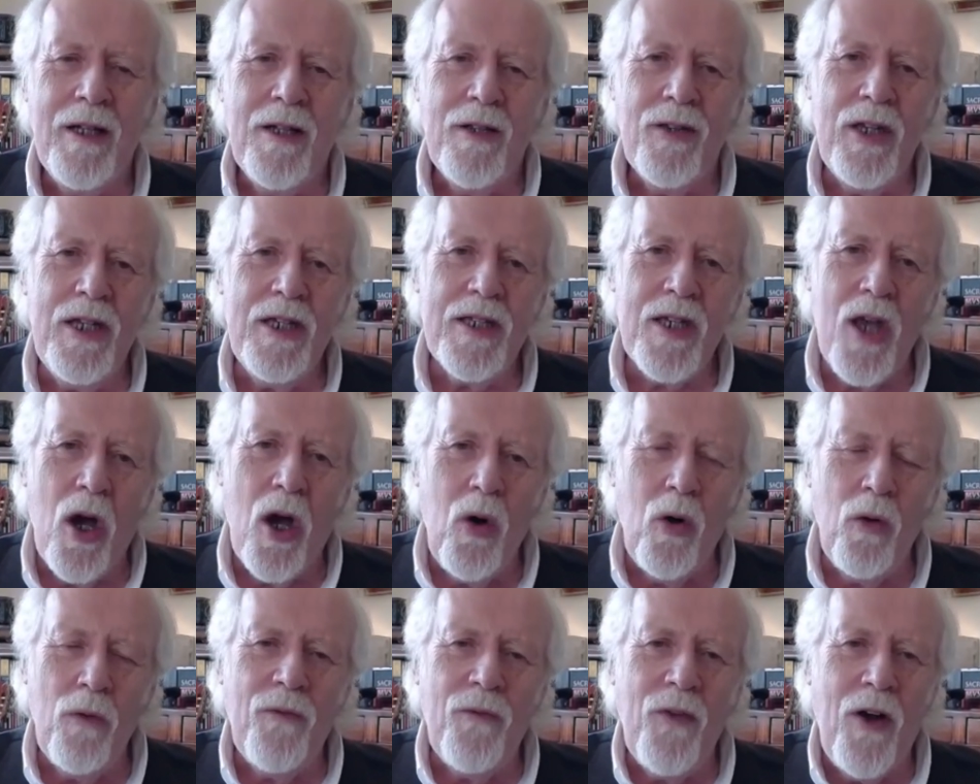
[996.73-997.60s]
these
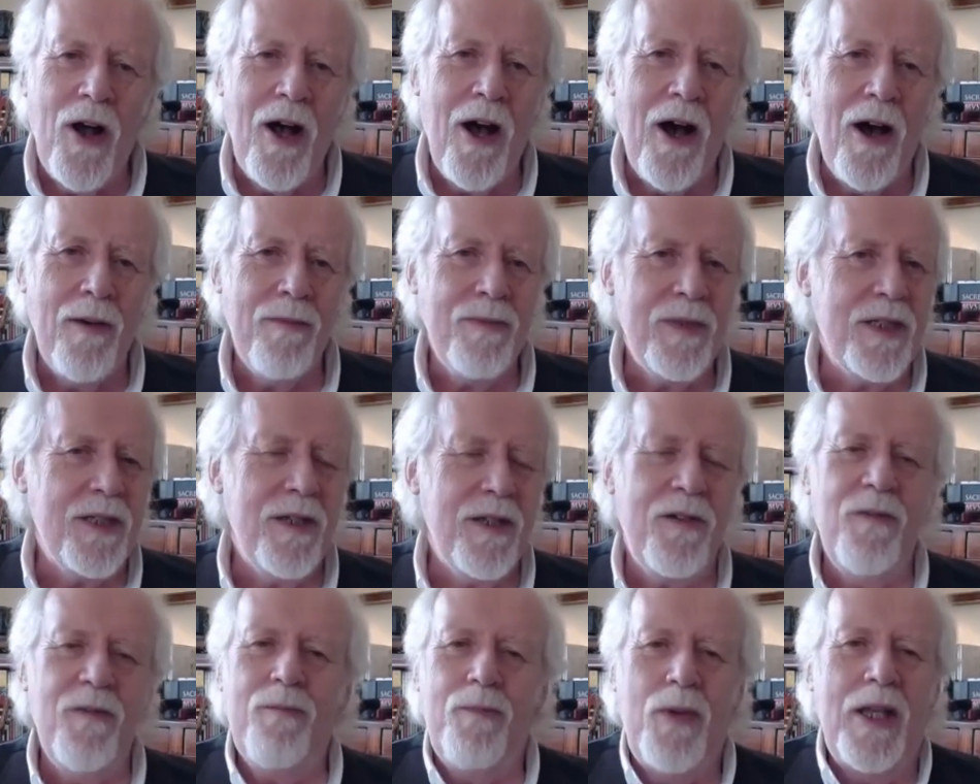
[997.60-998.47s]
old farms that
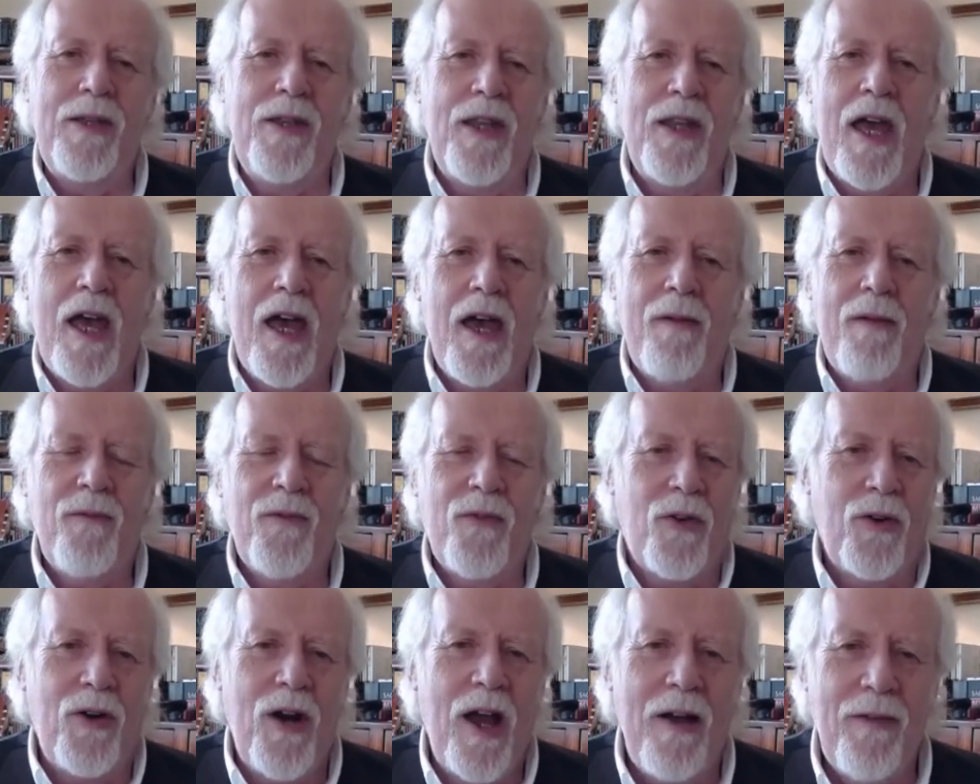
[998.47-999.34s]
have been there
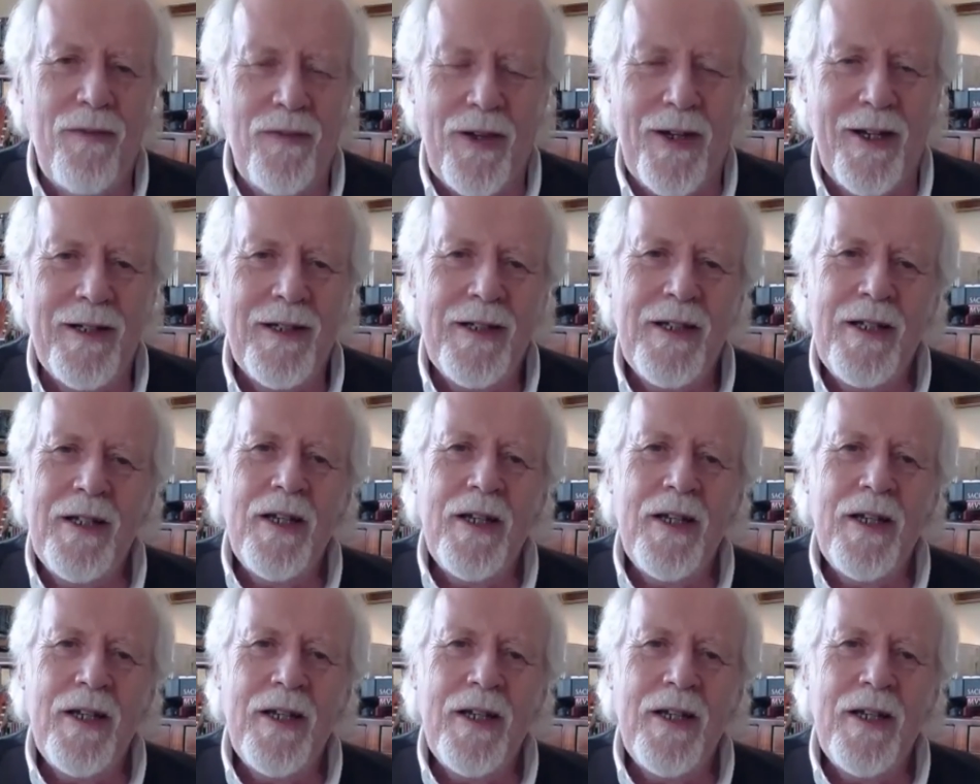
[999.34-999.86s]
forever,